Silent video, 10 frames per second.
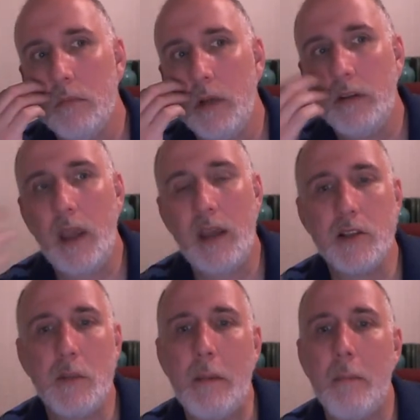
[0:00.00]
it
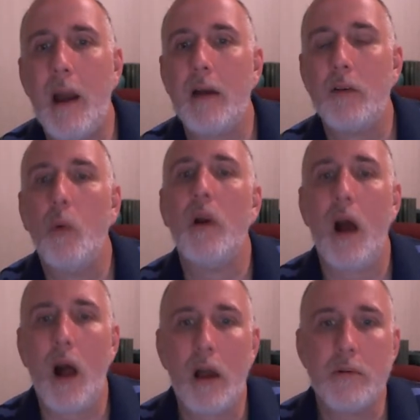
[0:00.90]
takes me back to what
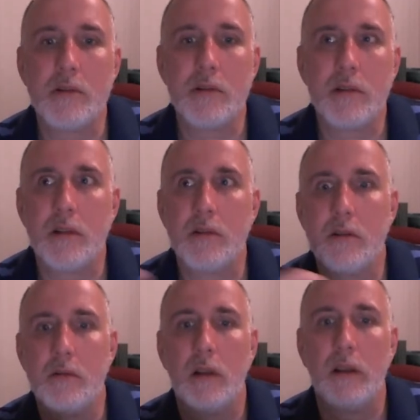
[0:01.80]
I was listening
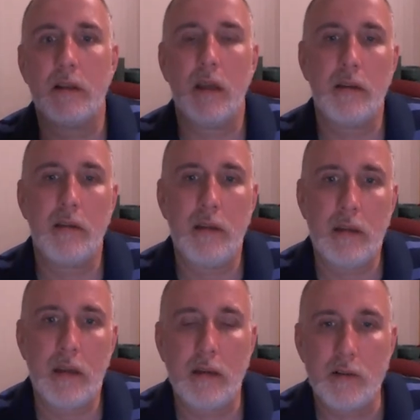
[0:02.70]
to in like
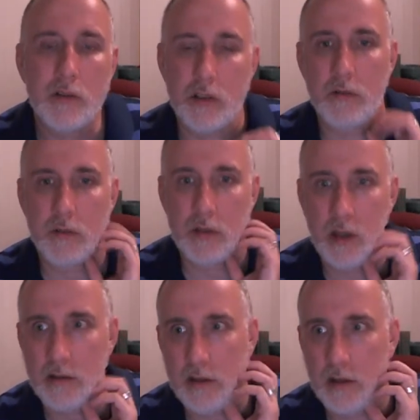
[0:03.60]
1982 to
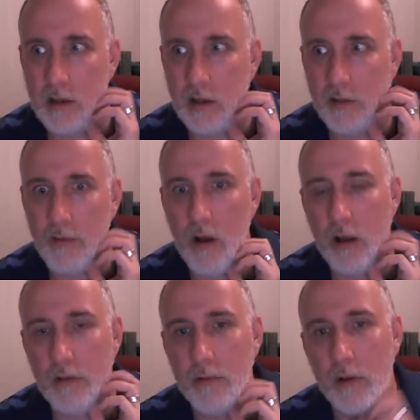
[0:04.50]

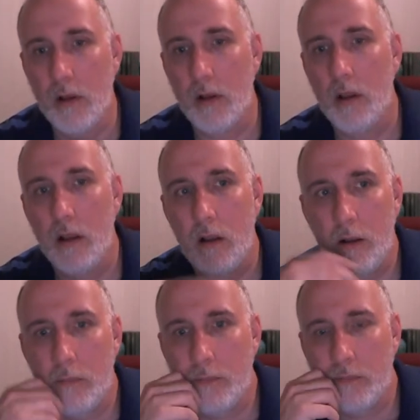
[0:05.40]
1985
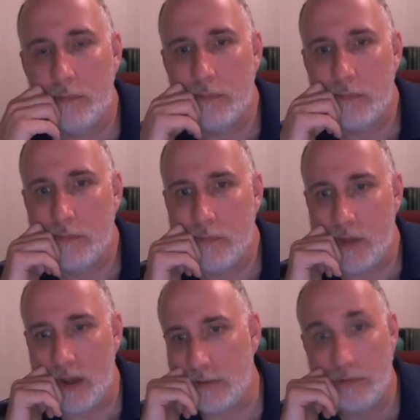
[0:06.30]
um,
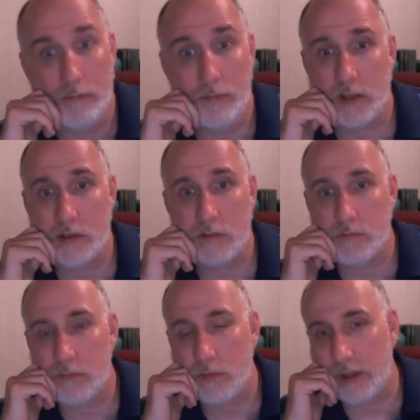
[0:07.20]
now Nick's
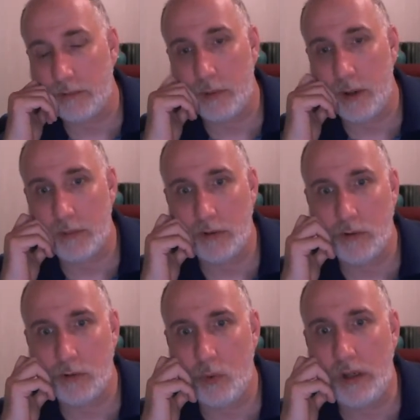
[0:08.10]
like probably
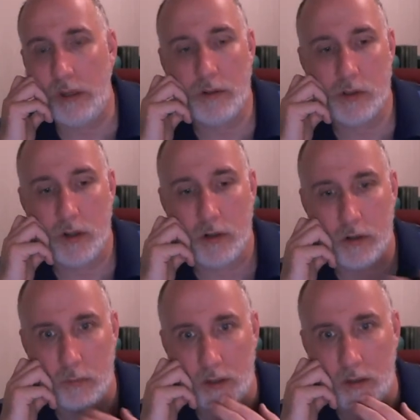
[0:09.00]
20 years younger
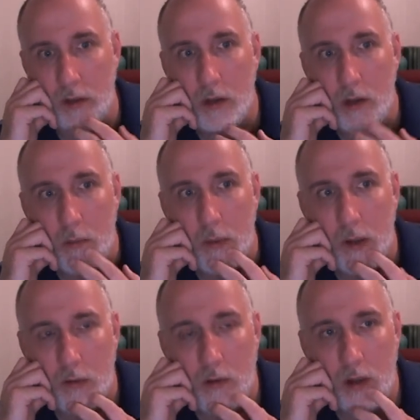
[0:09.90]
than me
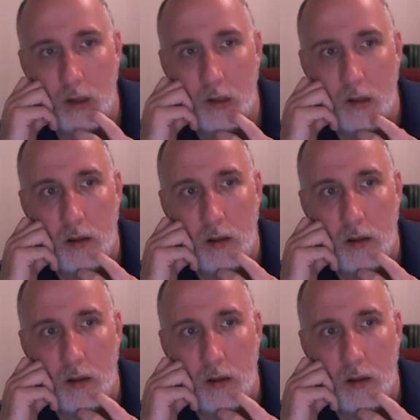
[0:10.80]
but uh,